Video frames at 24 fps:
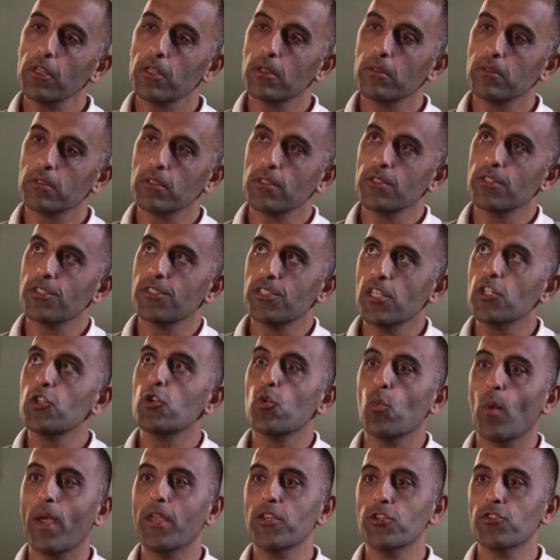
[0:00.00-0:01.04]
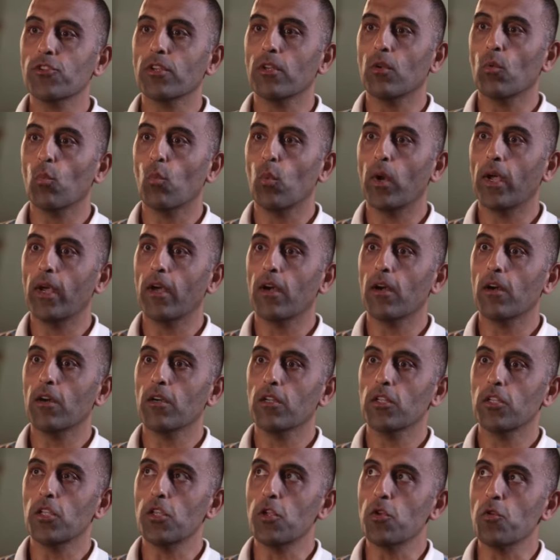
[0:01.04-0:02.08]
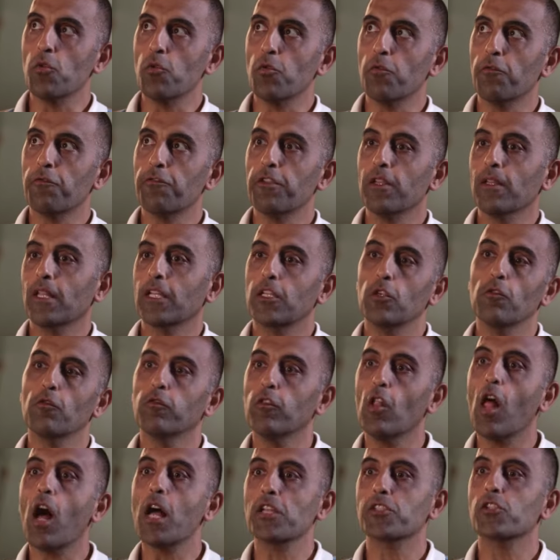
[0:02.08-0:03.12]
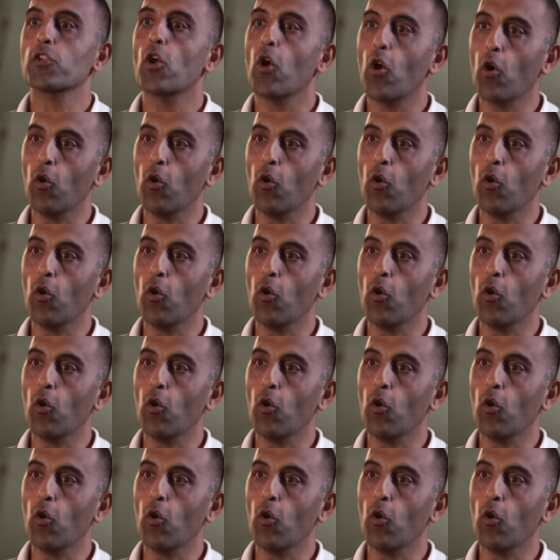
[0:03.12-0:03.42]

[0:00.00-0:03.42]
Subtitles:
you're in a situation where you feel like you've lost